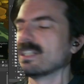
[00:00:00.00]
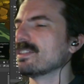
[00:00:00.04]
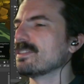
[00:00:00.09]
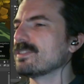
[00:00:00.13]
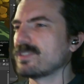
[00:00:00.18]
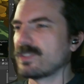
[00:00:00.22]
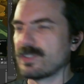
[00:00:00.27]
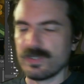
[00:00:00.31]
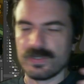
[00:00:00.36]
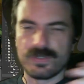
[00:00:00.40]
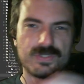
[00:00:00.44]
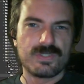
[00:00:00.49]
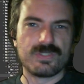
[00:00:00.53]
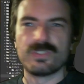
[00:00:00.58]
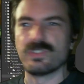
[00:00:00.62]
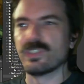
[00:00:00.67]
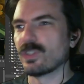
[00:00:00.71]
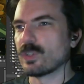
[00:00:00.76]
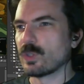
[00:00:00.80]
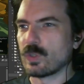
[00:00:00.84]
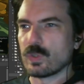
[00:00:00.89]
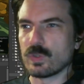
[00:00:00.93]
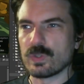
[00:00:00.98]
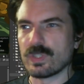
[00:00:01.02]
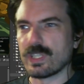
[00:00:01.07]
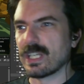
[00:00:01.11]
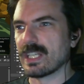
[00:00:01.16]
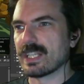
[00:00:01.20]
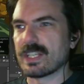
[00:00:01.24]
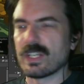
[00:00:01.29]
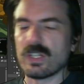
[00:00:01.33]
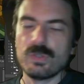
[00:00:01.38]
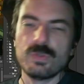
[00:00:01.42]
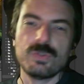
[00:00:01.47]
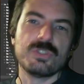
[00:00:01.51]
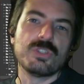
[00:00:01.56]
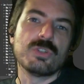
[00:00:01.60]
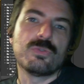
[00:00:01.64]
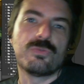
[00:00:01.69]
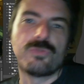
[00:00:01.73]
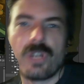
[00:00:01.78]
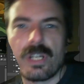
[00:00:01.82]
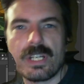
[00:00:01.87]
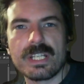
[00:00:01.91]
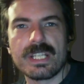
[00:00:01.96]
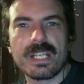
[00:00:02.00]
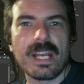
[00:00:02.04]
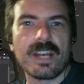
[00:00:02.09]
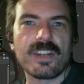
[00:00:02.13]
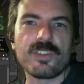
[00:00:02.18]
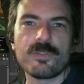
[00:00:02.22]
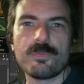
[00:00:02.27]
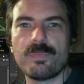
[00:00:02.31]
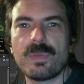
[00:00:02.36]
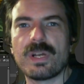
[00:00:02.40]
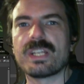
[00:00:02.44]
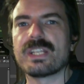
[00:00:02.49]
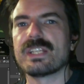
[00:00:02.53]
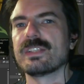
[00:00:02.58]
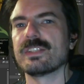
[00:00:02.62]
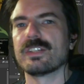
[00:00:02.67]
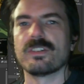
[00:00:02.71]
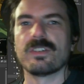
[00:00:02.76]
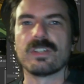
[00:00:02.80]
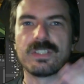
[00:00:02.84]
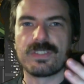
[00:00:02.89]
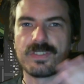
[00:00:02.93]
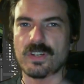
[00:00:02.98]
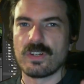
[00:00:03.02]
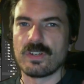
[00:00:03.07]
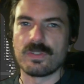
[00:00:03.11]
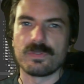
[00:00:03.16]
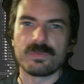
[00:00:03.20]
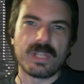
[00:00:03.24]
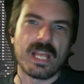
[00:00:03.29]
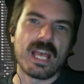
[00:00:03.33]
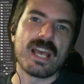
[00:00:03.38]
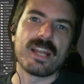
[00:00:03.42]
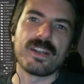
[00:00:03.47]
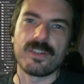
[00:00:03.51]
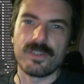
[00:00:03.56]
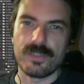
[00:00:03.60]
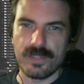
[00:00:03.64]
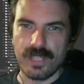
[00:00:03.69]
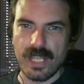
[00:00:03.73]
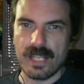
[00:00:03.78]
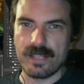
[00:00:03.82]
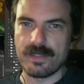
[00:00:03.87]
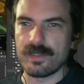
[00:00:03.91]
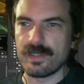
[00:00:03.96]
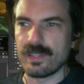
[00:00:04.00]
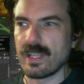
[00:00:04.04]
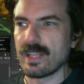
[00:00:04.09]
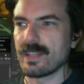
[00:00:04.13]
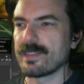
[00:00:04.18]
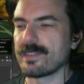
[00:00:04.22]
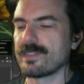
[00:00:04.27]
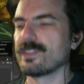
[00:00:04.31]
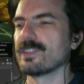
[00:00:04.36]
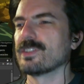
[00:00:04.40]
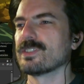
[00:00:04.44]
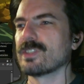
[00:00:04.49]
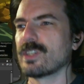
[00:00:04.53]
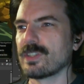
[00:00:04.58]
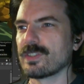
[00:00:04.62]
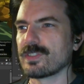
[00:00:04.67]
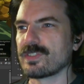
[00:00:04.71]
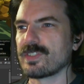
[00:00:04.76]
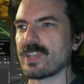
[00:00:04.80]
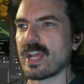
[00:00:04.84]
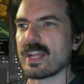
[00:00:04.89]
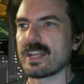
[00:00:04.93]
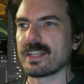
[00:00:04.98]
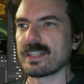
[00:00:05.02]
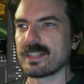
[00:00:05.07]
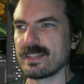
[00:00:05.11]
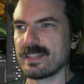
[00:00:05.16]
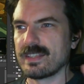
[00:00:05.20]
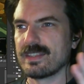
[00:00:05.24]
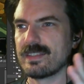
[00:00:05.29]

there's no like, oh, you're running out of money. No, it's all that's still all static.